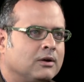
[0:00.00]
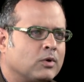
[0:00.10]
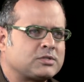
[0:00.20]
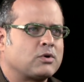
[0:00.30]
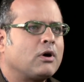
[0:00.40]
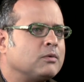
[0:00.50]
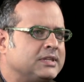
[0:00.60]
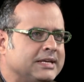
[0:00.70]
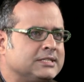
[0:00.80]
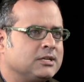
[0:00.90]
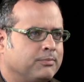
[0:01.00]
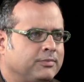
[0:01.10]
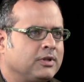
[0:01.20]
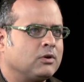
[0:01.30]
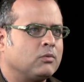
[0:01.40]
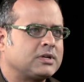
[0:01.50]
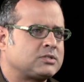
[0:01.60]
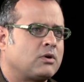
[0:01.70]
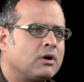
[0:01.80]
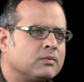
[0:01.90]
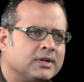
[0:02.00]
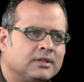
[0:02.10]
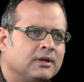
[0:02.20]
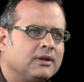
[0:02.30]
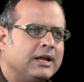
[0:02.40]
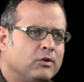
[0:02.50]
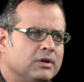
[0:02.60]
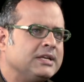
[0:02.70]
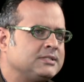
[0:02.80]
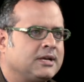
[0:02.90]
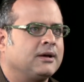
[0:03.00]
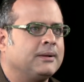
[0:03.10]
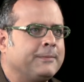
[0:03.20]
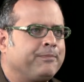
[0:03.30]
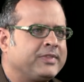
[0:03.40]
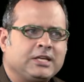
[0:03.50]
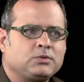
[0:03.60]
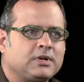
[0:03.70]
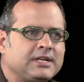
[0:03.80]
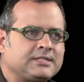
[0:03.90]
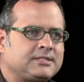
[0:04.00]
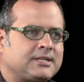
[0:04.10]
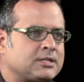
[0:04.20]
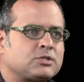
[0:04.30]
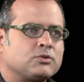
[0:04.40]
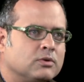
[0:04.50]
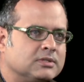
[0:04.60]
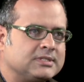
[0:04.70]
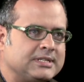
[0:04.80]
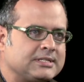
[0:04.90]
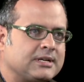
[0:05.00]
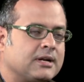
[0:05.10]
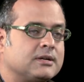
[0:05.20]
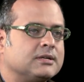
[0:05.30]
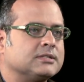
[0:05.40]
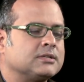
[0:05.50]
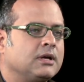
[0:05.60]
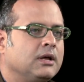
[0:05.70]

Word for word: What's wrong with Egypt? You know, what's wrong with Indonesia? These were his touchstones, these countries.